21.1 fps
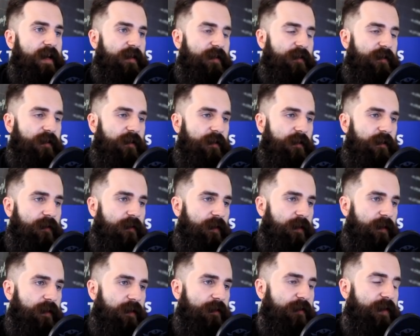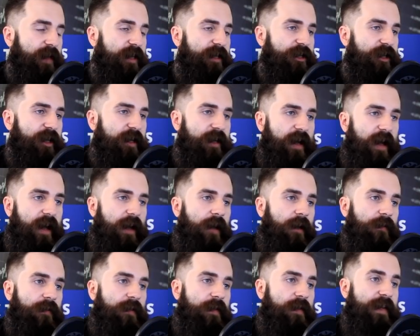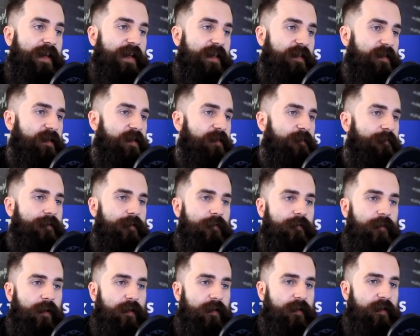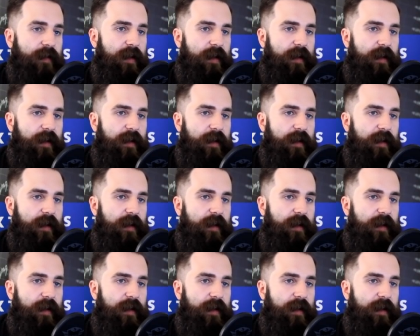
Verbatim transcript: So uh, you can check out this if you want.